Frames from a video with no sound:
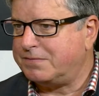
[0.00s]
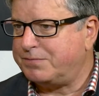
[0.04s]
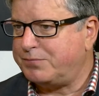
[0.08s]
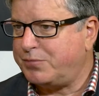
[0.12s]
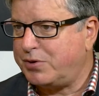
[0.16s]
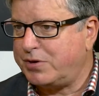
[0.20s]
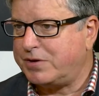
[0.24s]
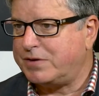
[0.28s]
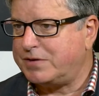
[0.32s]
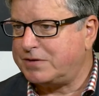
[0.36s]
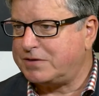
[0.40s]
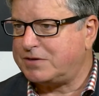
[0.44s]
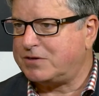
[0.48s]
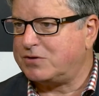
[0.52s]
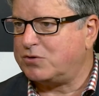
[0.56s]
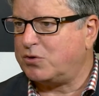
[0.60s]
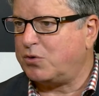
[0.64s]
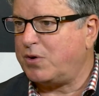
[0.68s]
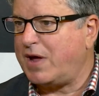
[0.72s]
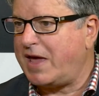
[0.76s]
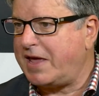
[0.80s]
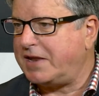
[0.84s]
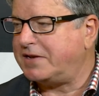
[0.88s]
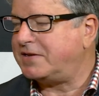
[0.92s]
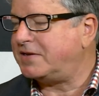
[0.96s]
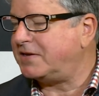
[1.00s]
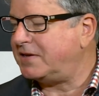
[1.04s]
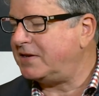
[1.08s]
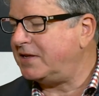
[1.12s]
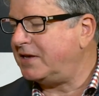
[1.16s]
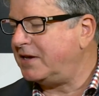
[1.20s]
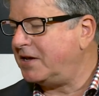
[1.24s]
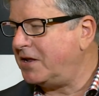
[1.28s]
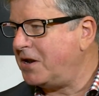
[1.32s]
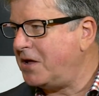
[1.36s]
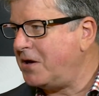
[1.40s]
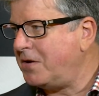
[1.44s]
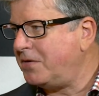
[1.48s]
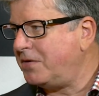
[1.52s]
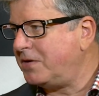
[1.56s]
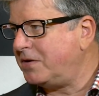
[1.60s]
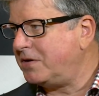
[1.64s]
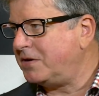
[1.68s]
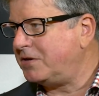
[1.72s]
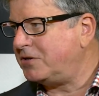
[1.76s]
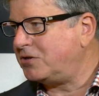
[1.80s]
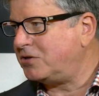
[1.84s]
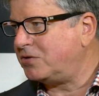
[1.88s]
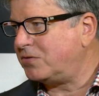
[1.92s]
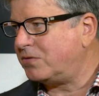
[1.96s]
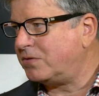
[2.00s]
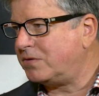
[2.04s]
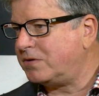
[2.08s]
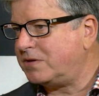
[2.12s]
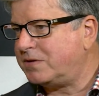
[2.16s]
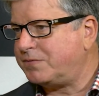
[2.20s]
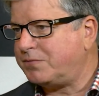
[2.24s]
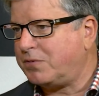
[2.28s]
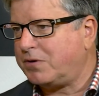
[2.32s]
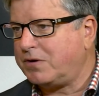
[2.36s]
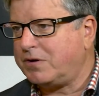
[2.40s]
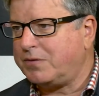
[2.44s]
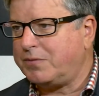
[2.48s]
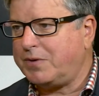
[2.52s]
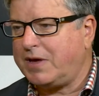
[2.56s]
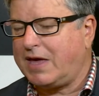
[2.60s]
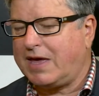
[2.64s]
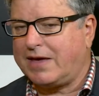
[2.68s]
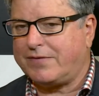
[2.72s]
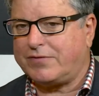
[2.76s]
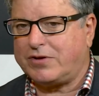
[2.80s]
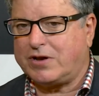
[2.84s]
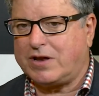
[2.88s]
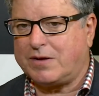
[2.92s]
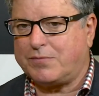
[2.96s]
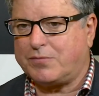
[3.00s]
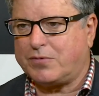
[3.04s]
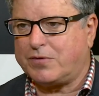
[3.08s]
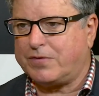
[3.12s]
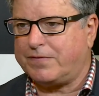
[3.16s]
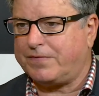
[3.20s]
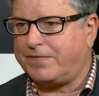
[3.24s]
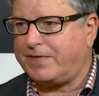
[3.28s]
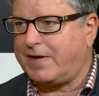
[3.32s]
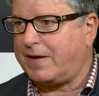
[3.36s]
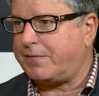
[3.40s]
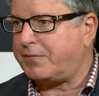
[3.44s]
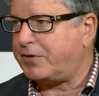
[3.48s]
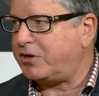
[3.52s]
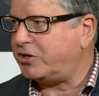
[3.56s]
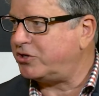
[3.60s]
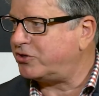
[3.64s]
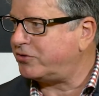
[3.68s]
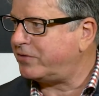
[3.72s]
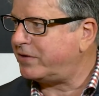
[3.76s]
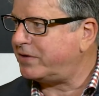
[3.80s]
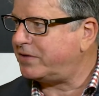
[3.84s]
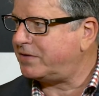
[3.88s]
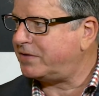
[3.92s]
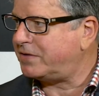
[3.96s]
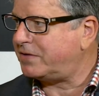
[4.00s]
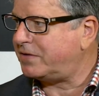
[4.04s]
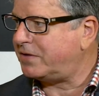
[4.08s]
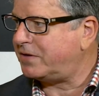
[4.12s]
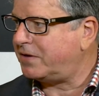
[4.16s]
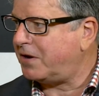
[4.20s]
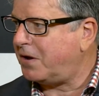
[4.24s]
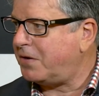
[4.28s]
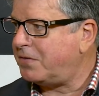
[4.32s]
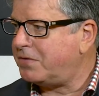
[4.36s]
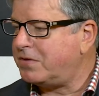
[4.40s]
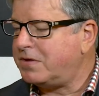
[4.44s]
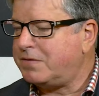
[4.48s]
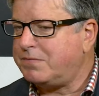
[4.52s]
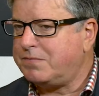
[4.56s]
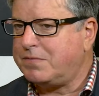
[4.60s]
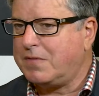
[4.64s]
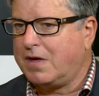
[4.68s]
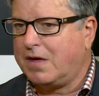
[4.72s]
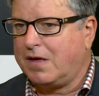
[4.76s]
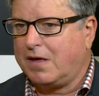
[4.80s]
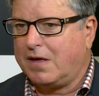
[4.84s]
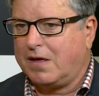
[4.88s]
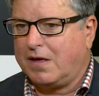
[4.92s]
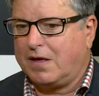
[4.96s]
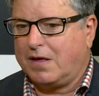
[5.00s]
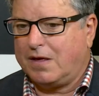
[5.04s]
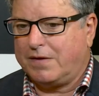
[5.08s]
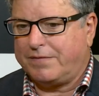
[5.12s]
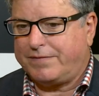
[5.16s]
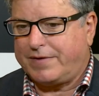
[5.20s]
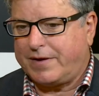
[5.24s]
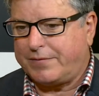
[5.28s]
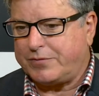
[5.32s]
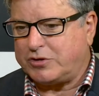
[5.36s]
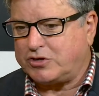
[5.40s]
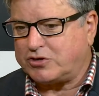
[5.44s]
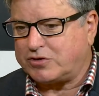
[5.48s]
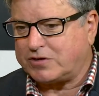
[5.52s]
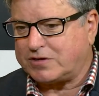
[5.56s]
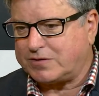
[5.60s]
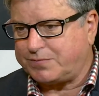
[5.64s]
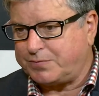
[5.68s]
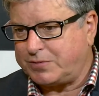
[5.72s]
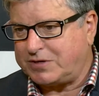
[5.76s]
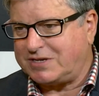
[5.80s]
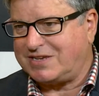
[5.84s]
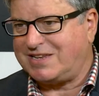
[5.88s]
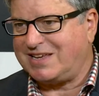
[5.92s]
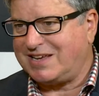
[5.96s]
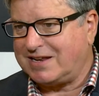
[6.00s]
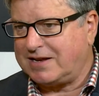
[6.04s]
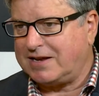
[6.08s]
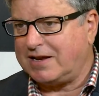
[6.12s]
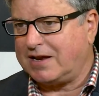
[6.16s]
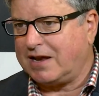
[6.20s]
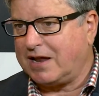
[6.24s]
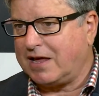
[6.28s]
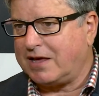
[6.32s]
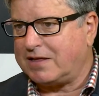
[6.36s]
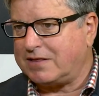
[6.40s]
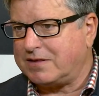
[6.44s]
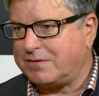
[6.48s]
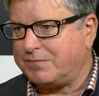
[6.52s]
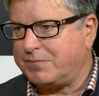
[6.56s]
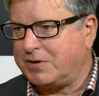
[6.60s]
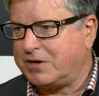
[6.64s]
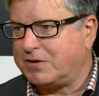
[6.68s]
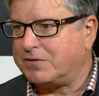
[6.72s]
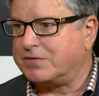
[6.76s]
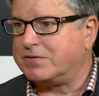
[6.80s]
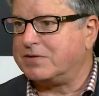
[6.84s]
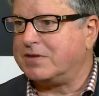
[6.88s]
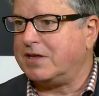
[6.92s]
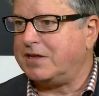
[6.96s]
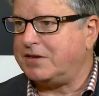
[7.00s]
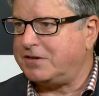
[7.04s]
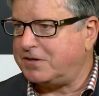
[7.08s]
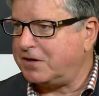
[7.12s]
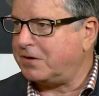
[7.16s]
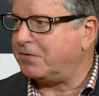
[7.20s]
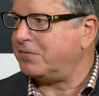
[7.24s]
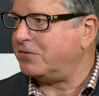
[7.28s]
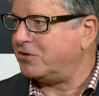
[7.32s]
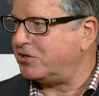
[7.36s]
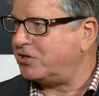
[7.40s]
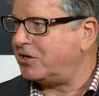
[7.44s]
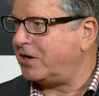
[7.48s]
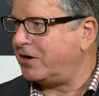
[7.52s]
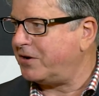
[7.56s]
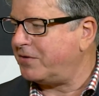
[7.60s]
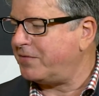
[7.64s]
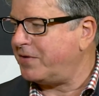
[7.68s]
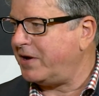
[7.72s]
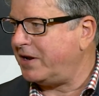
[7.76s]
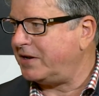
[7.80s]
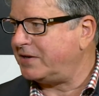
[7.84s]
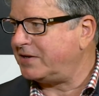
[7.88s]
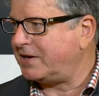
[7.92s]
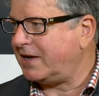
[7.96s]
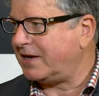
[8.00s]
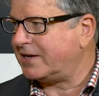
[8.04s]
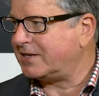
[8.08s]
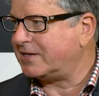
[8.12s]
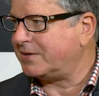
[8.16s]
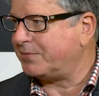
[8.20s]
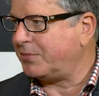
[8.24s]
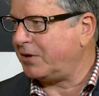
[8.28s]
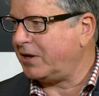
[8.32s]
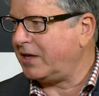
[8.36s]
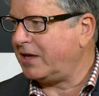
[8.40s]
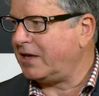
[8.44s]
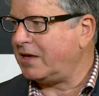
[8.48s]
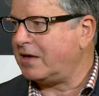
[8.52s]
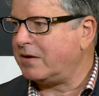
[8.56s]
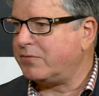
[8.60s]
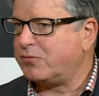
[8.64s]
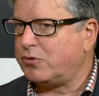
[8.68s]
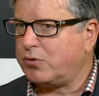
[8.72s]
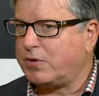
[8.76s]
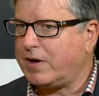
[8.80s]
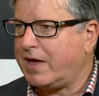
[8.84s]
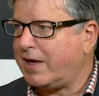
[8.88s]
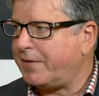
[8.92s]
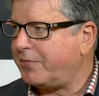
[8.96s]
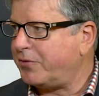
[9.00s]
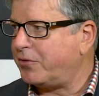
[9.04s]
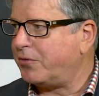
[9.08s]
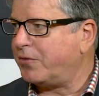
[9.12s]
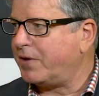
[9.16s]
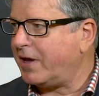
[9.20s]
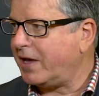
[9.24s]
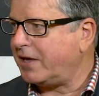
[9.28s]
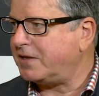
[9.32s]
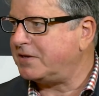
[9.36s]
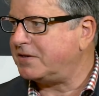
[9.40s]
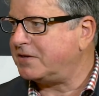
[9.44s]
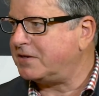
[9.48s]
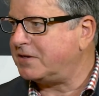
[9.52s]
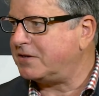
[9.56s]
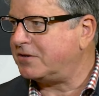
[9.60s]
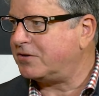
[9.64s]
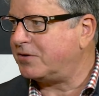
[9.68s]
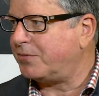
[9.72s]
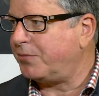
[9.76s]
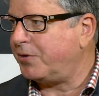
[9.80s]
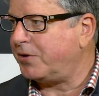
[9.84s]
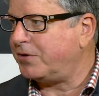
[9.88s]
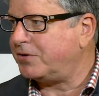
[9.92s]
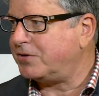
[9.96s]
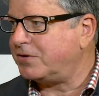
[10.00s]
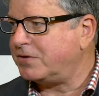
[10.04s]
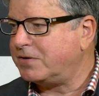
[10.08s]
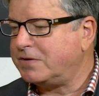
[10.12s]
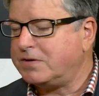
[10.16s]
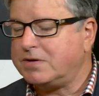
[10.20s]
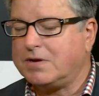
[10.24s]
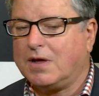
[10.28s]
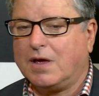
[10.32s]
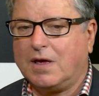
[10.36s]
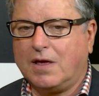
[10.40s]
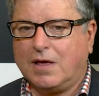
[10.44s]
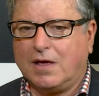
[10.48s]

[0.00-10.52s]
person or entity can own an insurance bond. We have a number of family trusts that own them. Family trusts particularly like them because they don't generate taxable income or capital gains distributions,